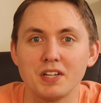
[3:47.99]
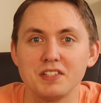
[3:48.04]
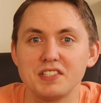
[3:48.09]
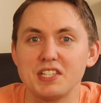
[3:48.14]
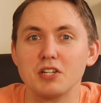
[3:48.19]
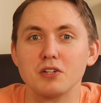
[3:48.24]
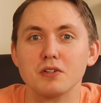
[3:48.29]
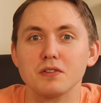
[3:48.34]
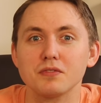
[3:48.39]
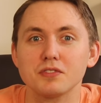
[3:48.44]

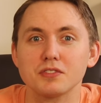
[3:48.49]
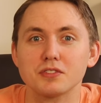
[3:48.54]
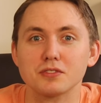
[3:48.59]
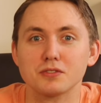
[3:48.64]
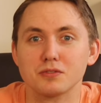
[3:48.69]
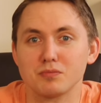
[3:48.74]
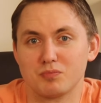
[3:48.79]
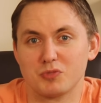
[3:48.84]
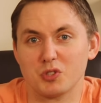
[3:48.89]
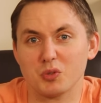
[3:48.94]
Tariffs,
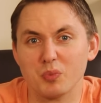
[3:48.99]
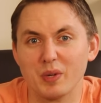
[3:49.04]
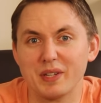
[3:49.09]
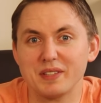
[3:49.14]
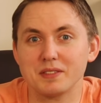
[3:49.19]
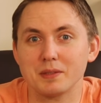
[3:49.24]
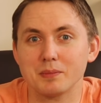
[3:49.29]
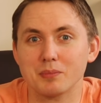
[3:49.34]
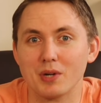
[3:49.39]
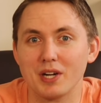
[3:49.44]
they're
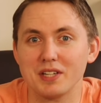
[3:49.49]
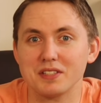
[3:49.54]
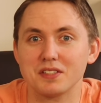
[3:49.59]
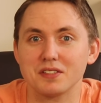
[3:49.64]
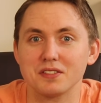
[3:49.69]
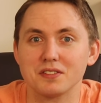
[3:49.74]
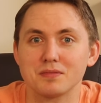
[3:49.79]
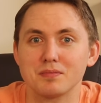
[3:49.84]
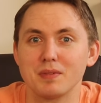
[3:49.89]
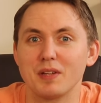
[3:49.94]
raising
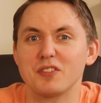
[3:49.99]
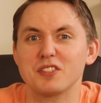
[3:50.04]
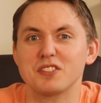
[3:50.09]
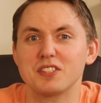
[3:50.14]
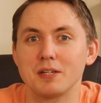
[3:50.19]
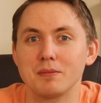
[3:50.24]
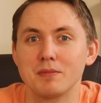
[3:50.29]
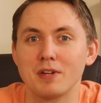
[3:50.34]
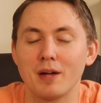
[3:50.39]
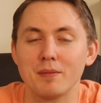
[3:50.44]
prices at the
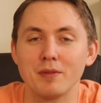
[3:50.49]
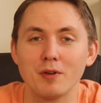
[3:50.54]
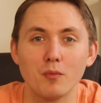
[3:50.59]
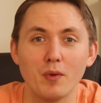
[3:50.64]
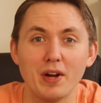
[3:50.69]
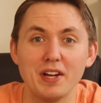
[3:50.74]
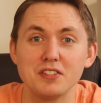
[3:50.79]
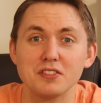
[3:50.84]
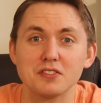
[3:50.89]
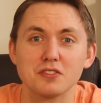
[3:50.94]
same time that
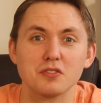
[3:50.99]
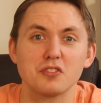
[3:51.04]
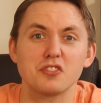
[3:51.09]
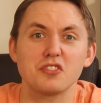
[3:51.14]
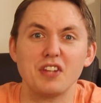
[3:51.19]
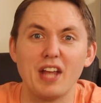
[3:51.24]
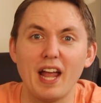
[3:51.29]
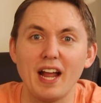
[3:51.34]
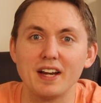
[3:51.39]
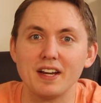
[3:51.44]
wages are
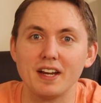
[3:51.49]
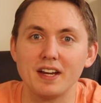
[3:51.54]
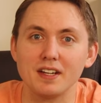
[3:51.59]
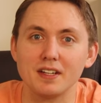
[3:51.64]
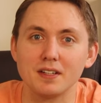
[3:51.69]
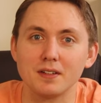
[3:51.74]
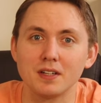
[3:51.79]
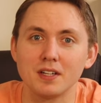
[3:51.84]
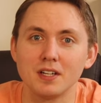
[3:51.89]
stagnating.